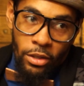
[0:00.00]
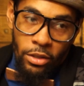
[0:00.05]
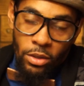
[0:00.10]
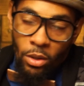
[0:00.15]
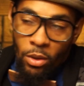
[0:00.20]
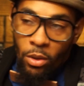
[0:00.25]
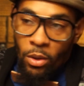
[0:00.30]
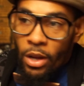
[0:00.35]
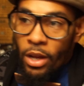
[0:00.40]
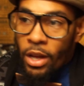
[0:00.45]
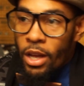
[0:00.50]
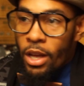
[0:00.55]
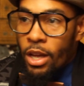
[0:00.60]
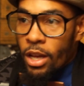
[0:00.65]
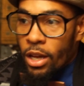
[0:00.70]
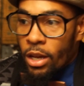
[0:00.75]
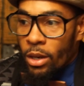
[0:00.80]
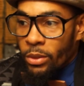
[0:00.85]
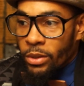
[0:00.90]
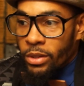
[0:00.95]
So
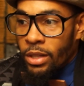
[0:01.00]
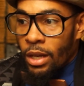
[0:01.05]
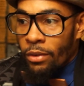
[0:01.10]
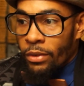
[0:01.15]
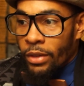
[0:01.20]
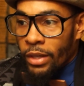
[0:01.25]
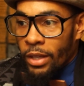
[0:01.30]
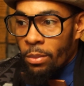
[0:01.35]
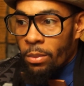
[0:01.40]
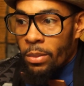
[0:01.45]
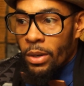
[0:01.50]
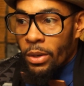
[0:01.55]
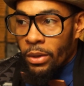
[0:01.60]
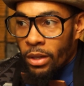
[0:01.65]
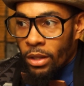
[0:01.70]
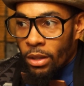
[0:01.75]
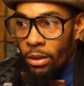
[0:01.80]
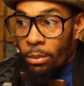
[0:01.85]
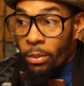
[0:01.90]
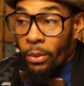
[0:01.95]
it was definitely
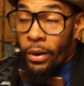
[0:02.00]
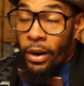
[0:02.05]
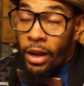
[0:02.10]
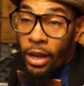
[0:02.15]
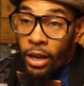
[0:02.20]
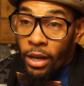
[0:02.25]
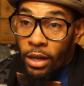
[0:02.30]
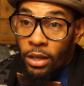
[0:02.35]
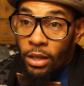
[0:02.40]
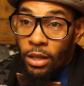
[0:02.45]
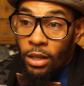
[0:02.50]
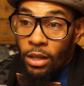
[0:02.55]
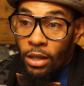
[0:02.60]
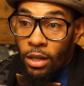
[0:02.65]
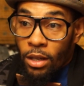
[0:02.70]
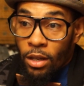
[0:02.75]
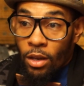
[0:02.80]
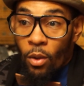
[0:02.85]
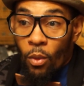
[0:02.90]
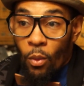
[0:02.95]
building the brand
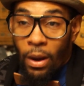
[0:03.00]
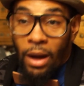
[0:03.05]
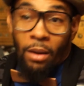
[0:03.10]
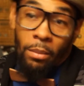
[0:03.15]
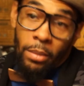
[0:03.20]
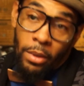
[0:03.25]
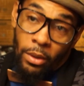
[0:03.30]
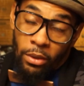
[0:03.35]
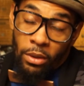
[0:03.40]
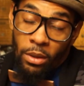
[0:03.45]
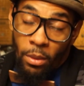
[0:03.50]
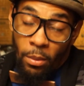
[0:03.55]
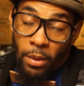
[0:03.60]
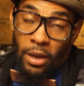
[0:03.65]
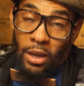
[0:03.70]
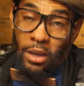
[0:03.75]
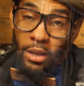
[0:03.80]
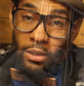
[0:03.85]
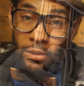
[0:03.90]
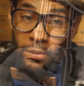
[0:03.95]
while building the
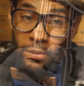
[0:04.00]
band.